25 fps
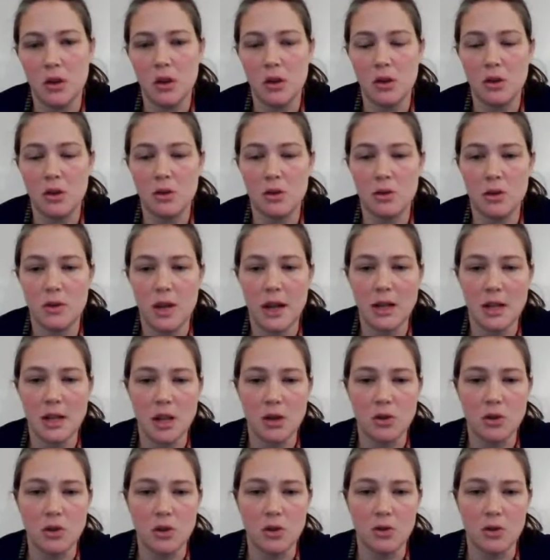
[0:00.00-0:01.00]
So that
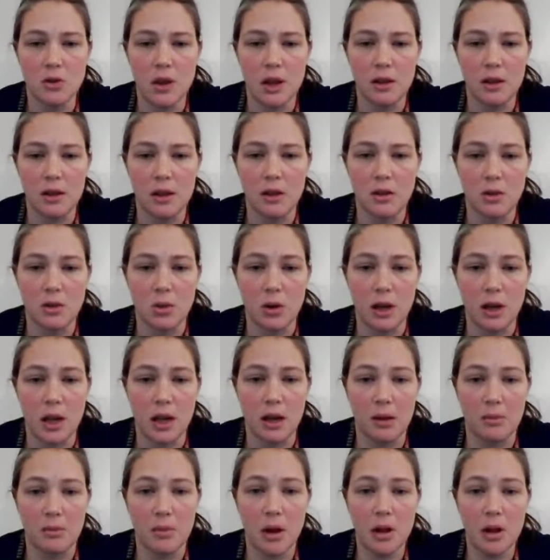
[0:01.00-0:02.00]
tells you that these
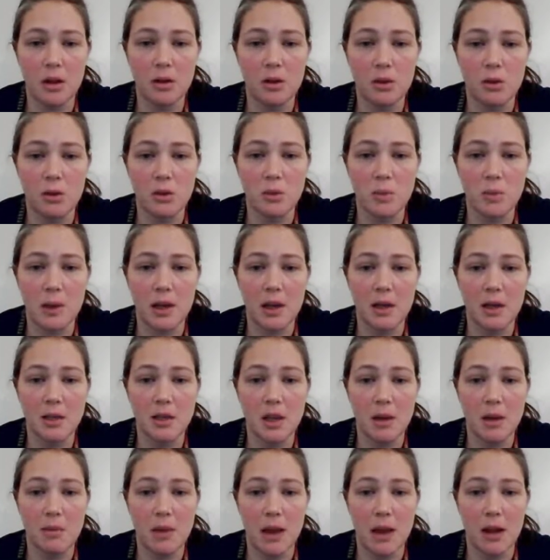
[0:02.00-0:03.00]
organic molecules, because
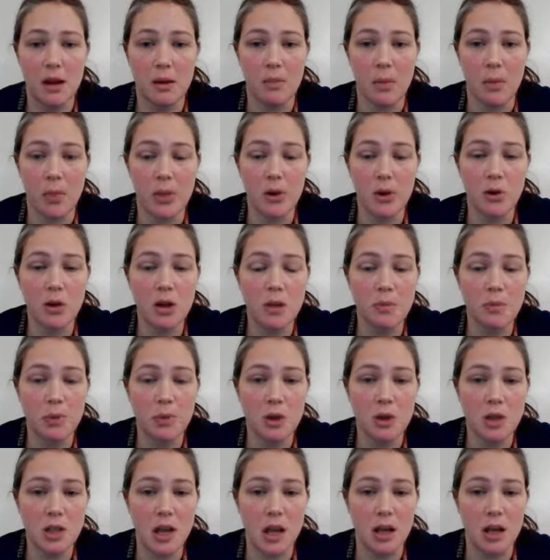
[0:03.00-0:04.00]
they make up
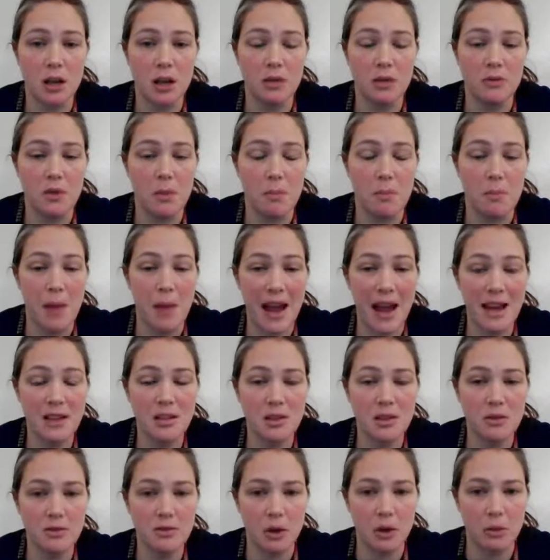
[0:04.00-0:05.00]
30% of the
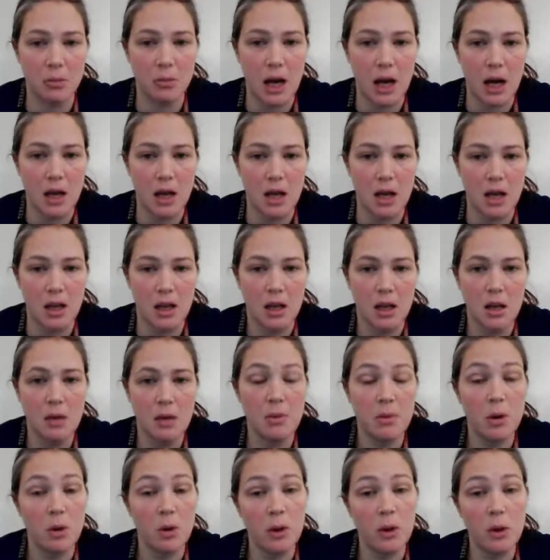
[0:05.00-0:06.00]
mass of your body,
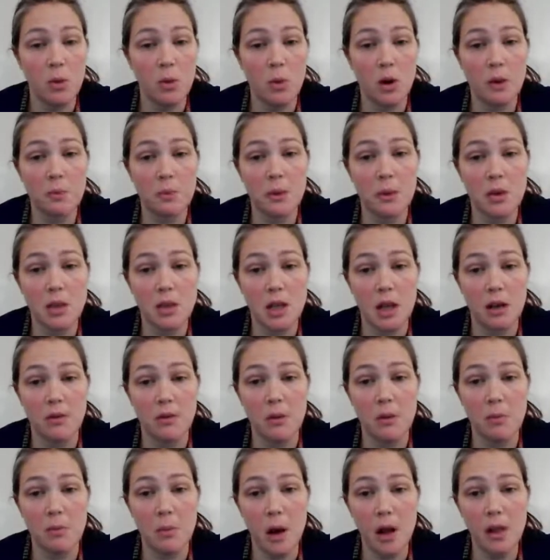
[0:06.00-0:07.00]
but only 1% of
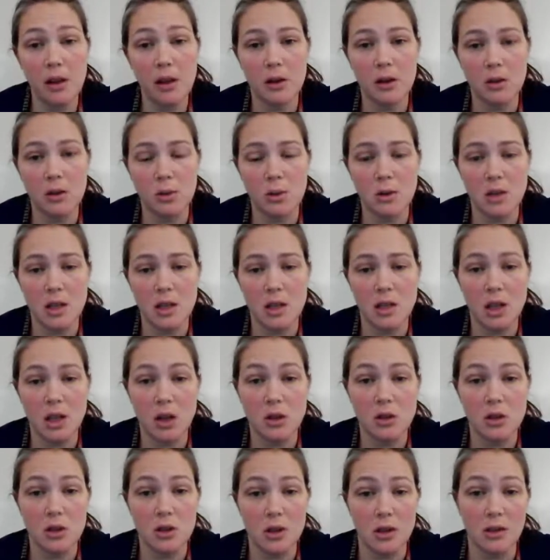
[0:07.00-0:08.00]
the molecules, that
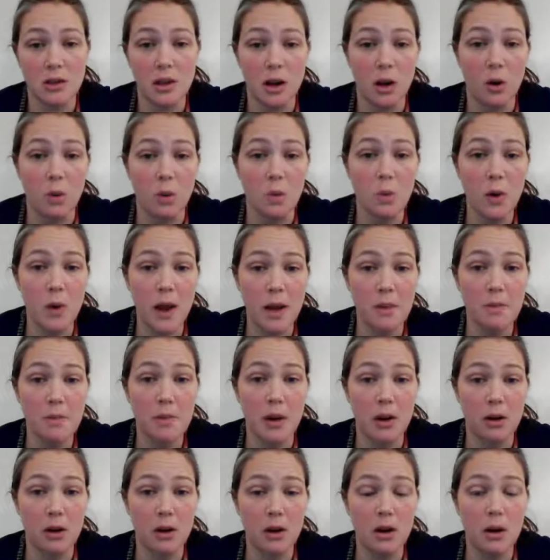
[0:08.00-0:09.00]
tells you that they are way
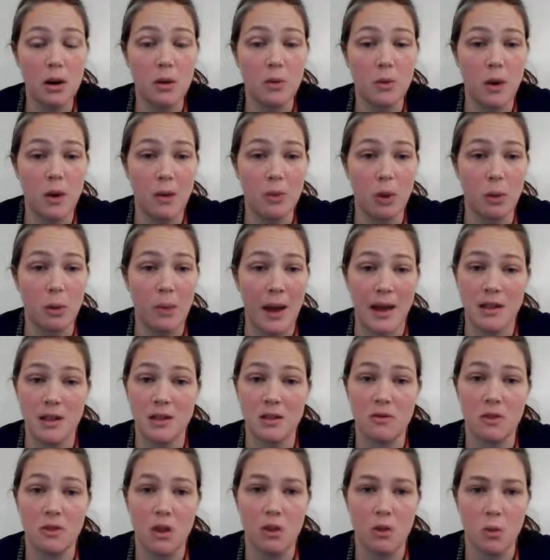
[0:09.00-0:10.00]
bigger and way more
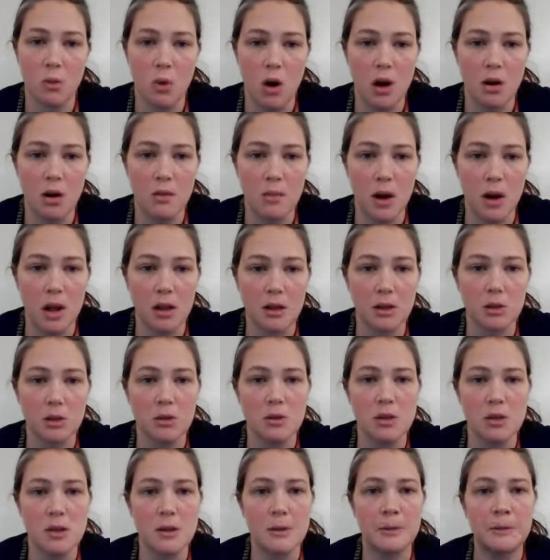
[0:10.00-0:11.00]
massive than the water
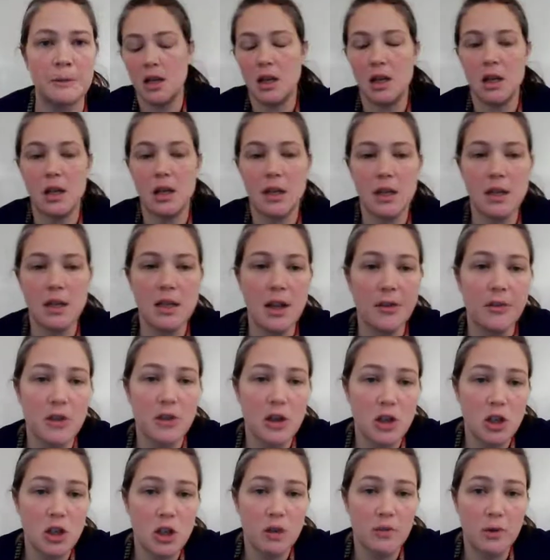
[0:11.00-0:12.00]
molecules. The
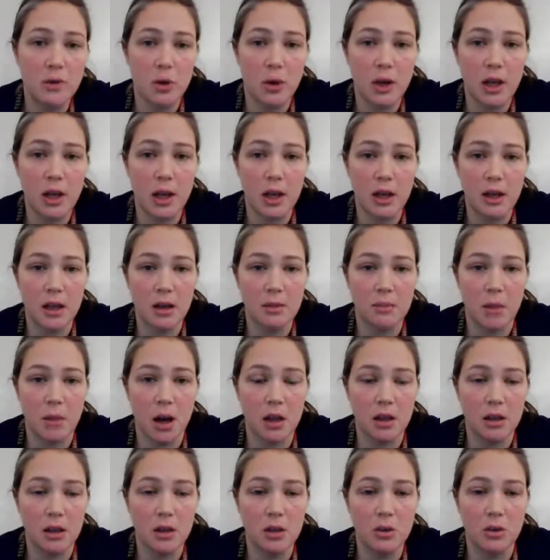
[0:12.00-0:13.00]
definition of an organic
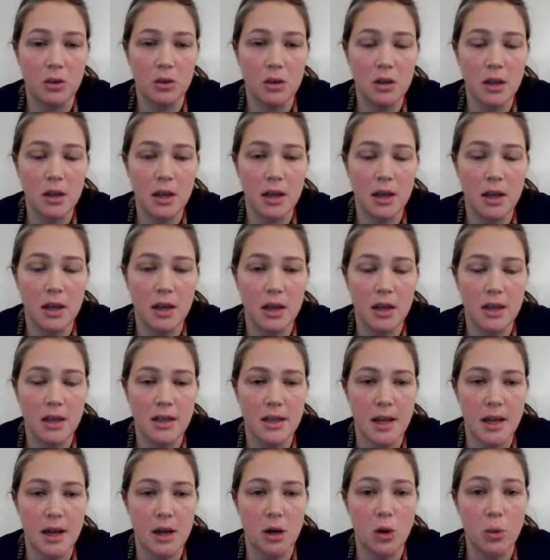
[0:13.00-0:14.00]
molecule is
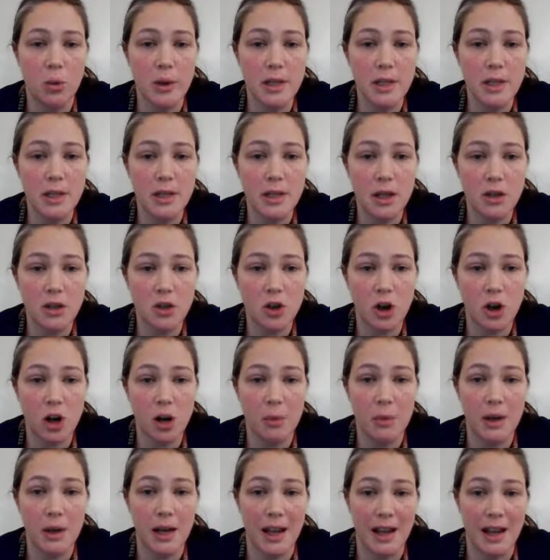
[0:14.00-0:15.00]
that it always contains
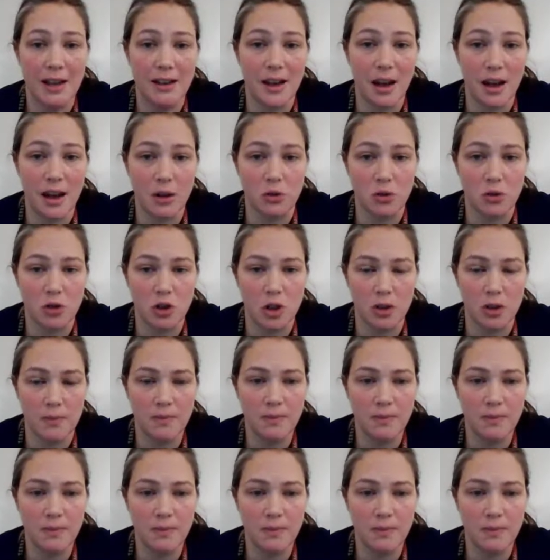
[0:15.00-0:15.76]
carbon and hydrogen.